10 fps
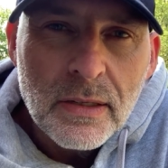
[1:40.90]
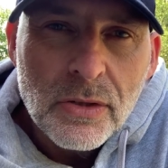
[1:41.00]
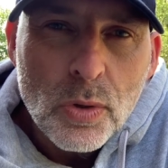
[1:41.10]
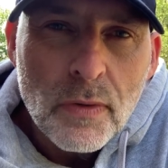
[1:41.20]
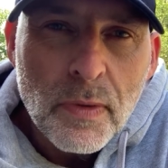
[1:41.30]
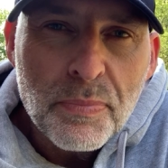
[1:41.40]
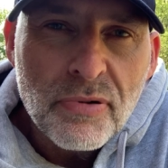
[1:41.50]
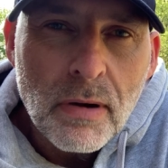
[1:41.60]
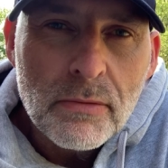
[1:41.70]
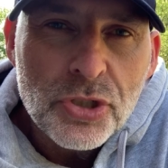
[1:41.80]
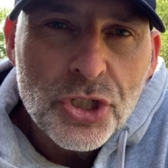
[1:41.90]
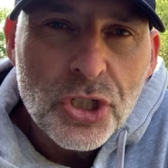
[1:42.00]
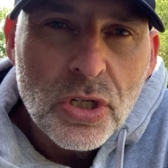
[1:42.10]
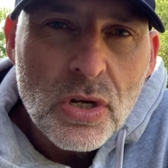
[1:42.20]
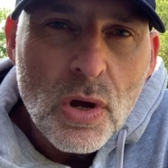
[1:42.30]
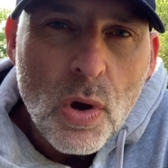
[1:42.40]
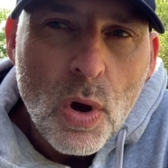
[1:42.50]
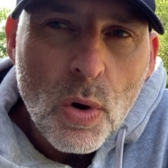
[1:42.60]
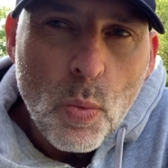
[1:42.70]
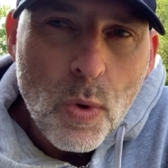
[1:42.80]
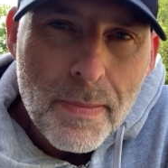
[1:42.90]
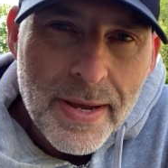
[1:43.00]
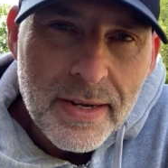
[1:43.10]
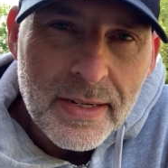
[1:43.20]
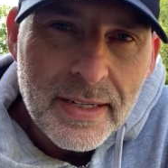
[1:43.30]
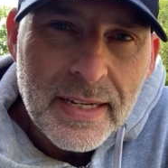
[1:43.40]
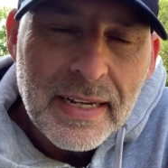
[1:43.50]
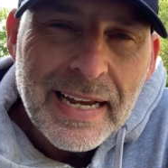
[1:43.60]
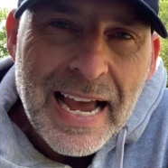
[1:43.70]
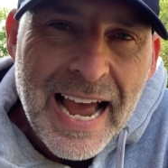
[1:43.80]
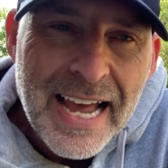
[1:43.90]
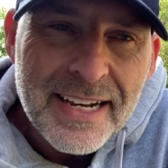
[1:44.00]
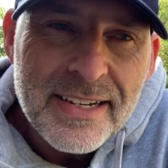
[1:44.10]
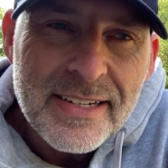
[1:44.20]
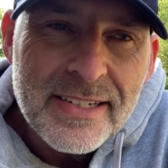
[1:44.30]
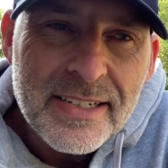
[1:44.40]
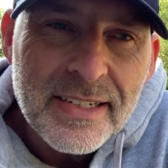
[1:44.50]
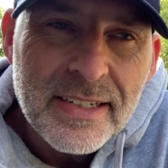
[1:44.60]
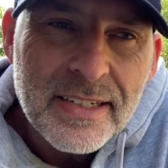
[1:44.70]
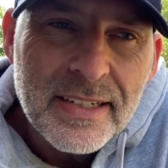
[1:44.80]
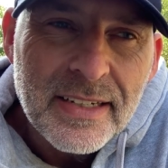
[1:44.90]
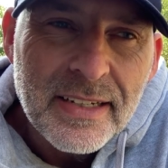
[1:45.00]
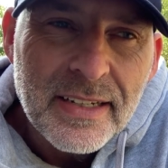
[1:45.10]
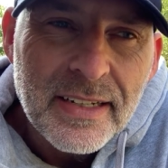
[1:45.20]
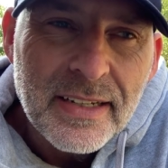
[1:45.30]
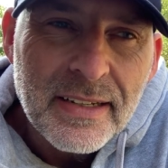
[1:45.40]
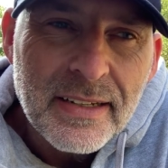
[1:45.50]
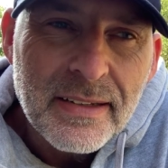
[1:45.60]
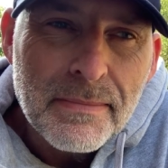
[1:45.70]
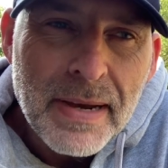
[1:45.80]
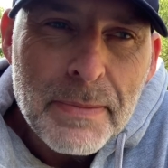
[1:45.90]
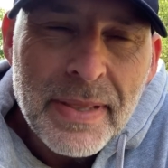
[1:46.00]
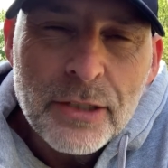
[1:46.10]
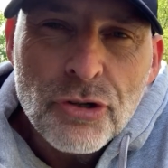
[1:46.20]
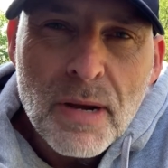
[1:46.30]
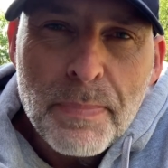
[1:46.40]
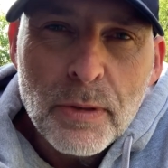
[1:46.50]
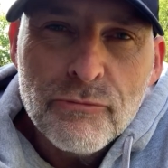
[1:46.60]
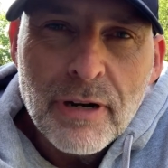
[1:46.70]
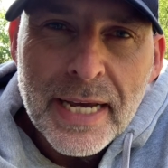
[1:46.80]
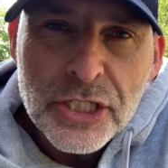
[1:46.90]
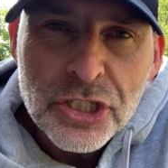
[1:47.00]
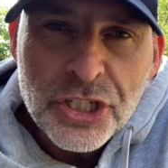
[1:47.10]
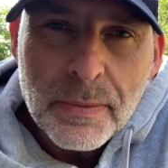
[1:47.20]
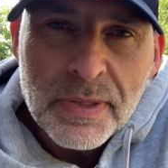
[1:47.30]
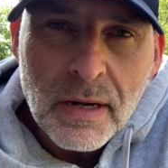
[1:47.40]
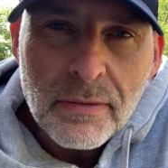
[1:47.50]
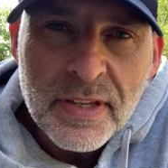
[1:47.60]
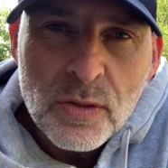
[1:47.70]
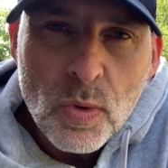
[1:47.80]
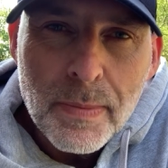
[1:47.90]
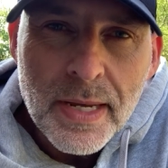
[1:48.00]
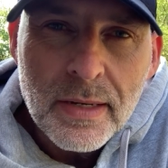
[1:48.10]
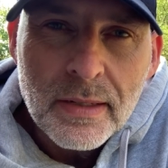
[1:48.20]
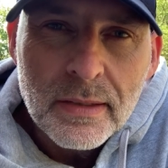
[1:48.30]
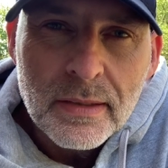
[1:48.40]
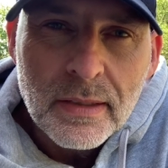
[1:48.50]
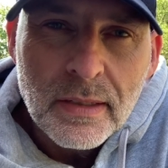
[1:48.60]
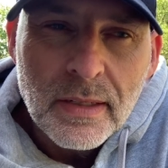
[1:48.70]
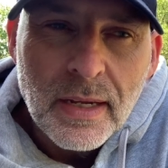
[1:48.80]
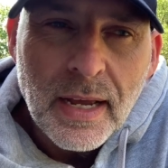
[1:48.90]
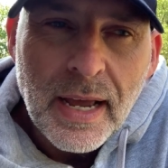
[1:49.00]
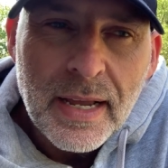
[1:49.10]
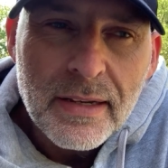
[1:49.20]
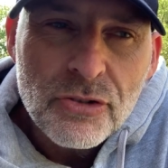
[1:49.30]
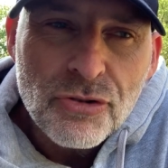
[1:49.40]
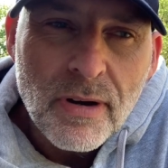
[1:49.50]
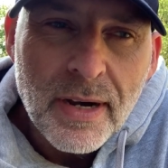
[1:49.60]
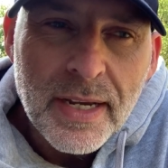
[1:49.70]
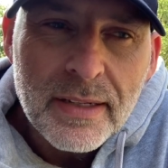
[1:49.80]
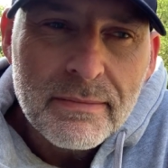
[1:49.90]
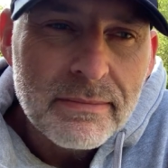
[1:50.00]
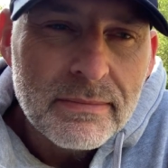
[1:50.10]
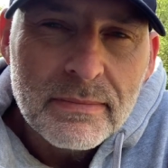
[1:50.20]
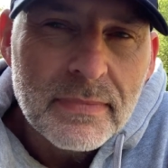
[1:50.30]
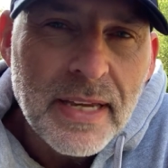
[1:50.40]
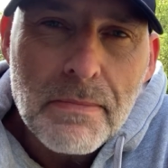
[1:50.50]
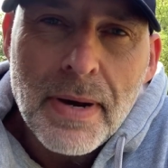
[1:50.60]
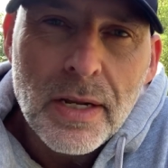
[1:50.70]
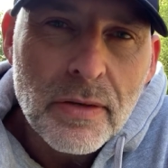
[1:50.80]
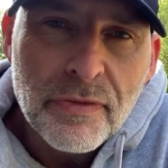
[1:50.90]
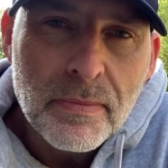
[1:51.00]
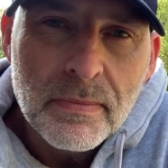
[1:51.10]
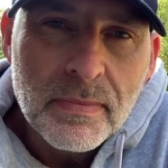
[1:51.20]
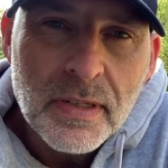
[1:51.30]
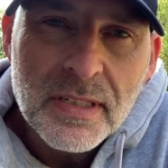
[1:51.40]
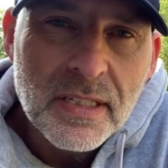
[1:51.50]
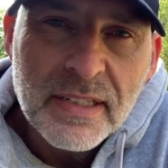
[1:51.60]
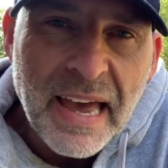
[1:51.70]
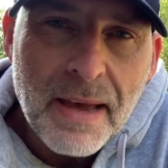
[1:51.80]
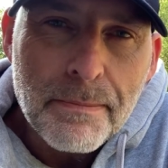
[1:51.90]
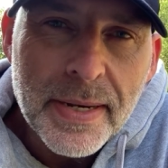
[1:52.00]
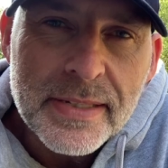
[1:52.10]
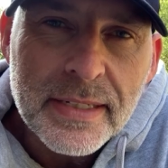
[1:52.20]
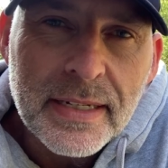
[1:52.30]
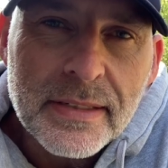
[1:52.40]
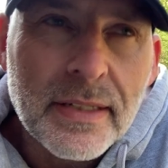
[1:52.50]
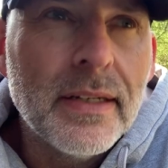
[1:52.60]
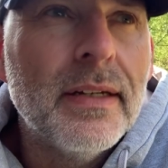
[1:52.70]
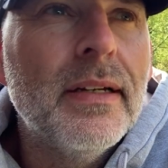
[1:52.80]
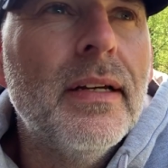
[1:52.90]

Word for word: sort of approach women and maybe they try and build relationships out of these women and try and get money off them. It's a scam, basically, isn't it?